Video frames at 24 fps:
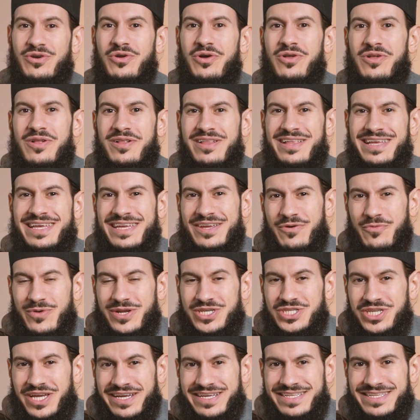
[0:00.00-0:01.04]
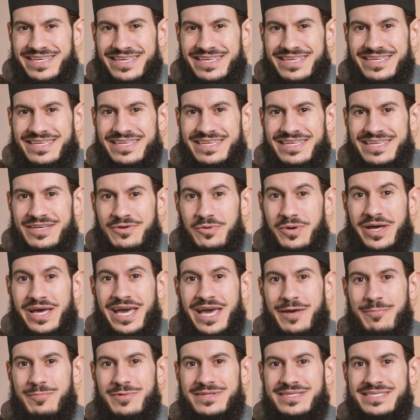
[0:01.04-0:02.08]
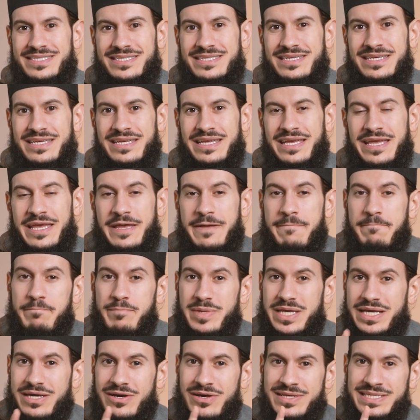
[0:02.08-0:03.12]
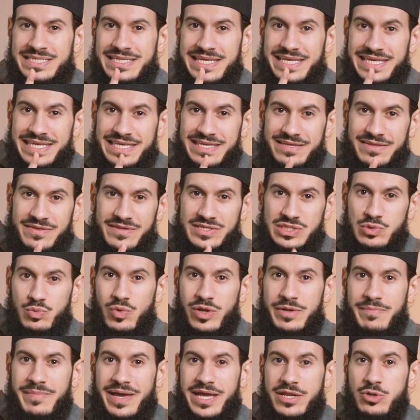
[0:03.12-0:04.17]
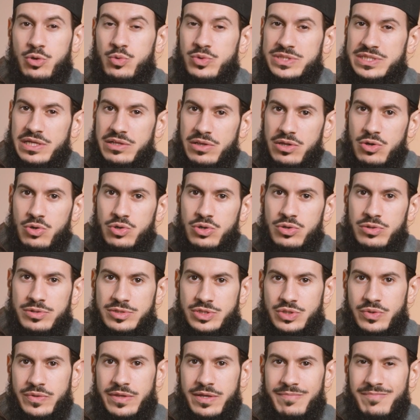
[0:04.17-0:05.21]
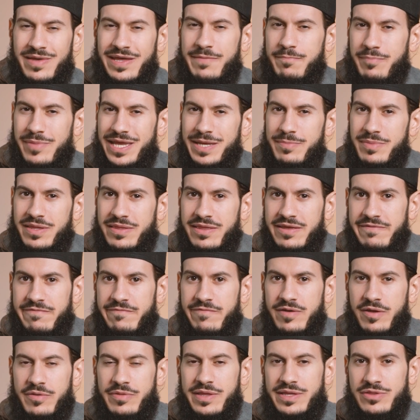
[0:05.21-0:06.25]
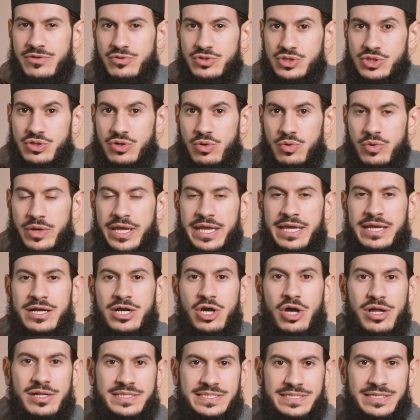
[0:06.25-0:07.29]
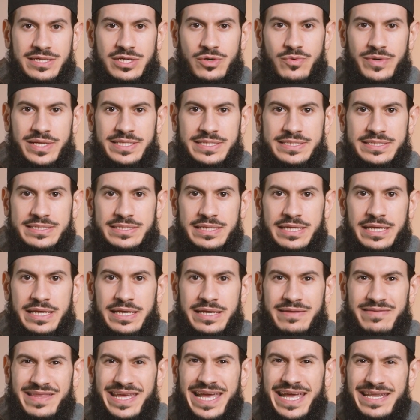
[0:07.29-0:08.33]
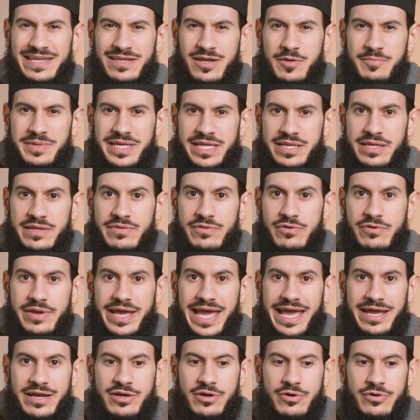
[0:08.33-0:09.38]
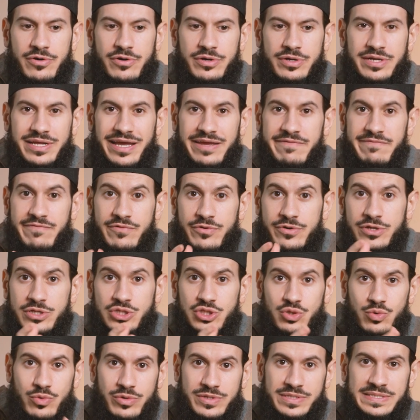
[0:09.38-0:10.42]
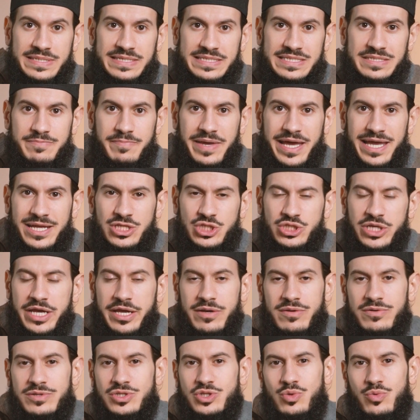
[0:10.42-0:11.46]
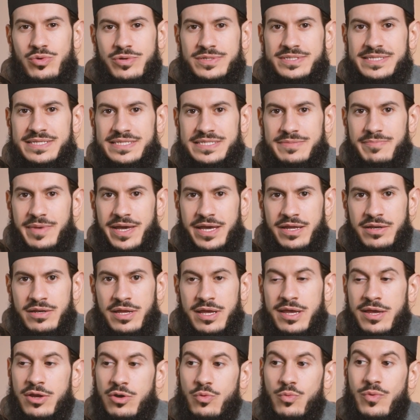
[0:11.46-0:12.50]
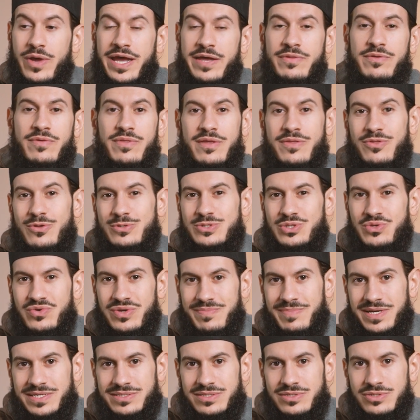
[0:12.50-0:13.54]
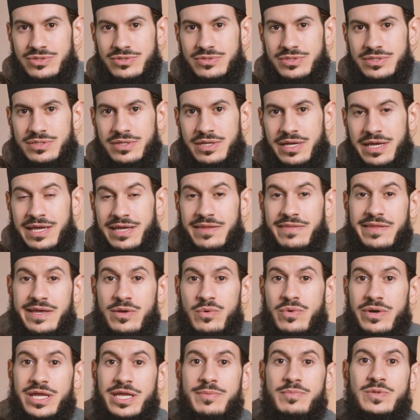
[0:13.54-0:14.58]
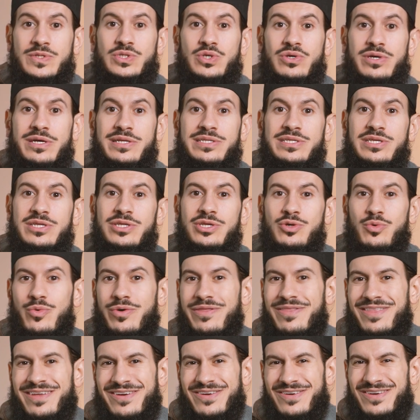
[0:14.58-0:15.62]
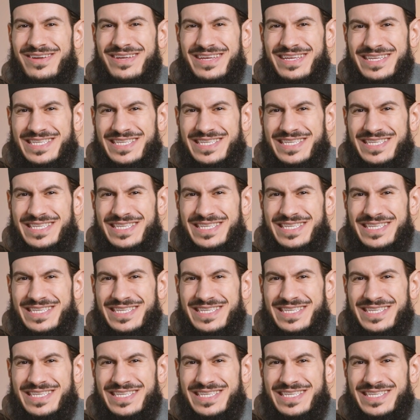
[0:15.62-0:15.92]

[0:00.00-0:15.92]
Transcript: are all rejecting. What happens? Because they killed this one man who was a local to them, and maybe they felt that there's no consequence, they ended up getting their anger diverted towards this man, channeled towards this man, rather than those three messengers. They were able to continue with their